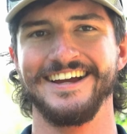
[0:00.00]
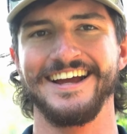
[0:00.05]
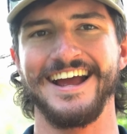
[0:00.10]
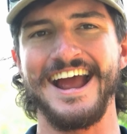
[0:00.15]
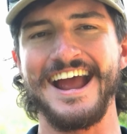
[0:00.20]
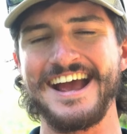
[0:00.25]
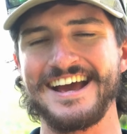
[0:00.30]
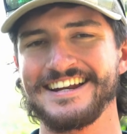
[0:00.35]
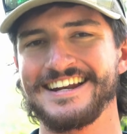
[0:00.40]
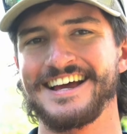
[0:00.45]

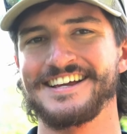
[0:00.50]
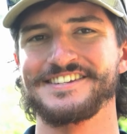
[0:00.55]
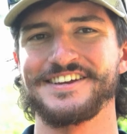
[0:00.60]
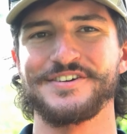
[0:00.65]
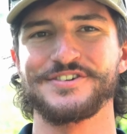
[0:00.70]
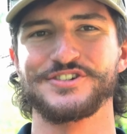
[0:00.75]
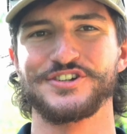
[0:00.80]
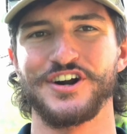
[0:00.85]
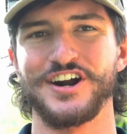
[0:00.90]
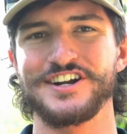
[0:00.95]
And as I
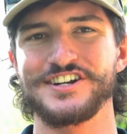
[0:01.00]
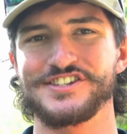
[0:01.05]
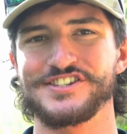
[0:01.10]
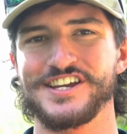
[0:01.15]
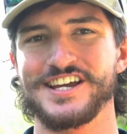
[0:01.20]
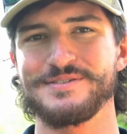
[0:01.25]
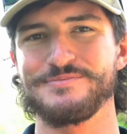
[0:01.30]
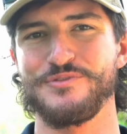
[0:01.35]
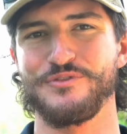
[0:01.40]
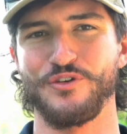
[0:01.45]
was trying to
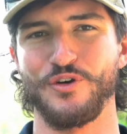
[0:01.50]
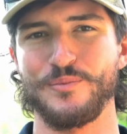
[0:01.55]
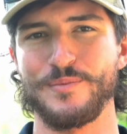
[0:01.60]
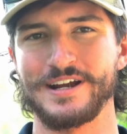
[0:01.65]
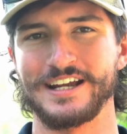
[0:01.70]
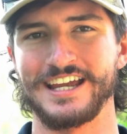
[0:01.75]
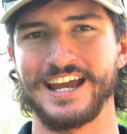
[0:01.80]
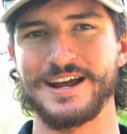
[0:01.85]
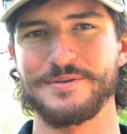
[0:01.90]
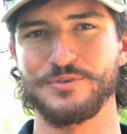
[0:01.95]
say before my
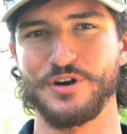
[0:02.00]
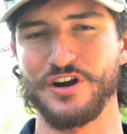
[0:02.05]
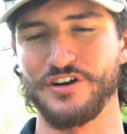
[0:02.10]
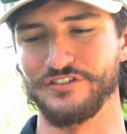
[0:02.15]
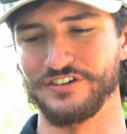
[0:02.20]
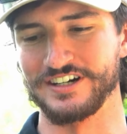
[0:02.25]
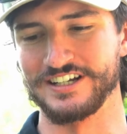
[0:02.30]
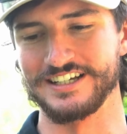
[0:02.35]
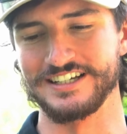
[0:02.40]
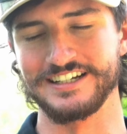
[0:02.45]
camera
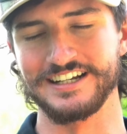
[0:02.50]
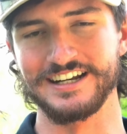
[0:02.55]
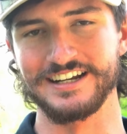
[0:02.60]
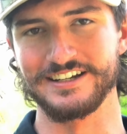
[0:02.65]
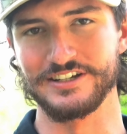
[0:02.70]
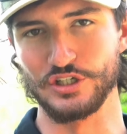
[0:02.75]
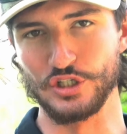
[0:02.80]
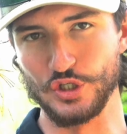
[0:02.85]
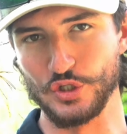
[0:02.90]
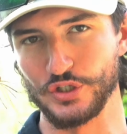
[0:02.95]
overheated,
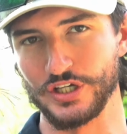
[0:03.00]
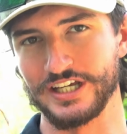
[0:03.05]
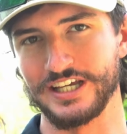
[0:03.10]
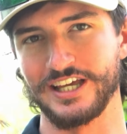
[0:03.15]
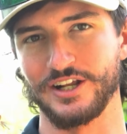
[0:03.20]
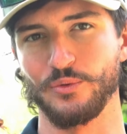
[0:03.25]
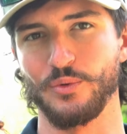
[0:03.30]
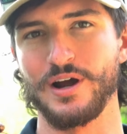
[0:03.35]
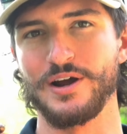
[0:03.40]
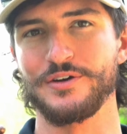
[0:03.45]
you can
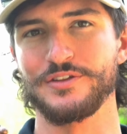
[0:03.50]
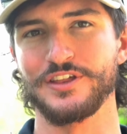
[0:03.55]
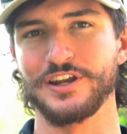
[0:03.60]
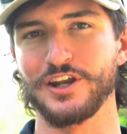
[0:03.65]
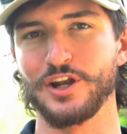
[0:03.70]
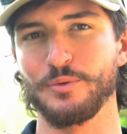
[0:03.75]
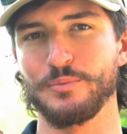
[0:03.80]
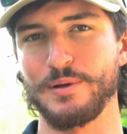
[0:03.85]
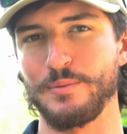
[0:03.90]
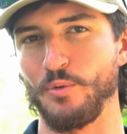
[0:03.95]
get away with a
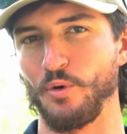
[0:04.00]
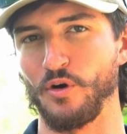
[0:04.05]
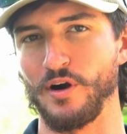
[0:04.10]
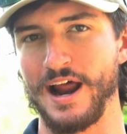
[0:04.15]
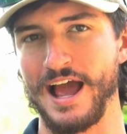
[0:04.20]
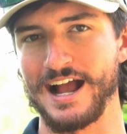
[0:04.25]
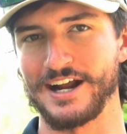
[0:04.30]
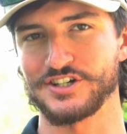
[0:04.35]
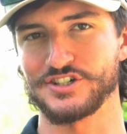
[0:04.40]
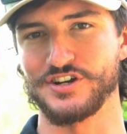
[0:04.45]
little bit more
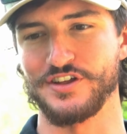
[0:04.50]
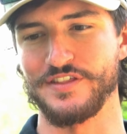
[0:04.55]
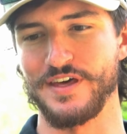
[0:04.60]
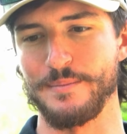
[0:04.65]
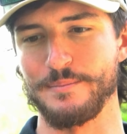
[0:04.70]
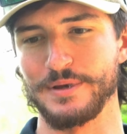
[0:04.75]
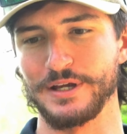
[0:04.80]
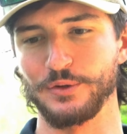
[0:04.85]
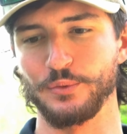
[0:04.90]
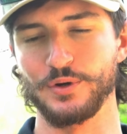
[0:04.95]
action on that
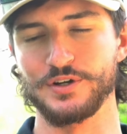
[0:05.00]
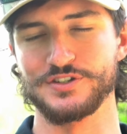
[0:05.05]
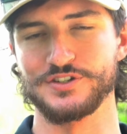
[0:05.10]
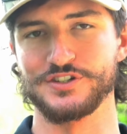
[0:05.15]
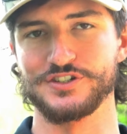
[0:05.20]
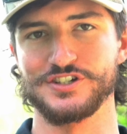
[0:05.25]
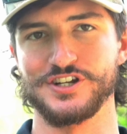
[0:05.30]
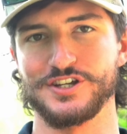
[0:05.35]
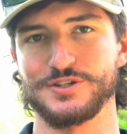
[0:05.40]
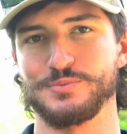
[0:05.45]
big
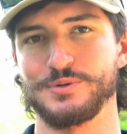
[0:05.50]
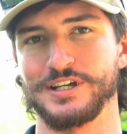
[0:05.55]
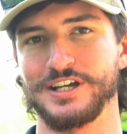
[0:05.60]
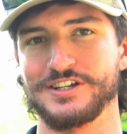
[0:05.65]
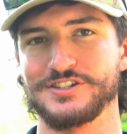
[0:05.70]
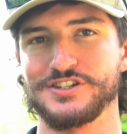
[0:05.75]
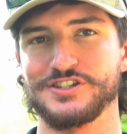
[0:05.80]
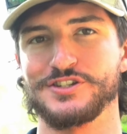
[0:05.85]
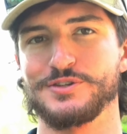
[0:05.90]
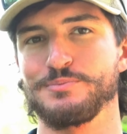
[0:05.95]
wizard just
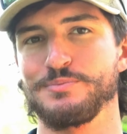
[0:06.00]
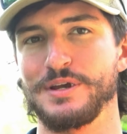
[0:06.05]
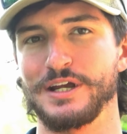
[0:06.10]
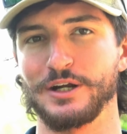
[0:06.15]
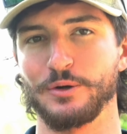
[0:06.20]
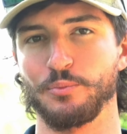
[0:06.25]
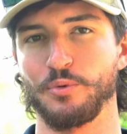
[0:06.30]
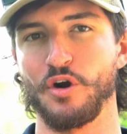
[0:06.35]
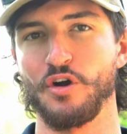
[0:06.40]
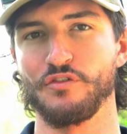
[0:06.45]
because it's a bigger
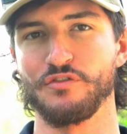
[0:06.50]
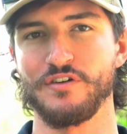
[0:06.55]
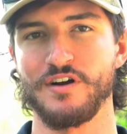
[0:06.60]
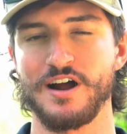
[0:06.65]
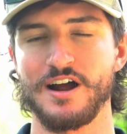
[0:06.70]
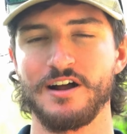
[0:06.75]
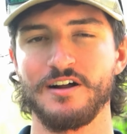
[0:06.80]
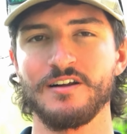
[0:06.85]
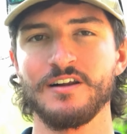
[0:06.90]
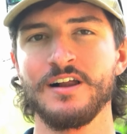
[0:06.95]

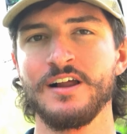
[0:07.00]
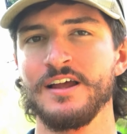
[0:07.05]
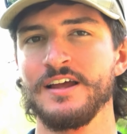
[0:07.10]
profile.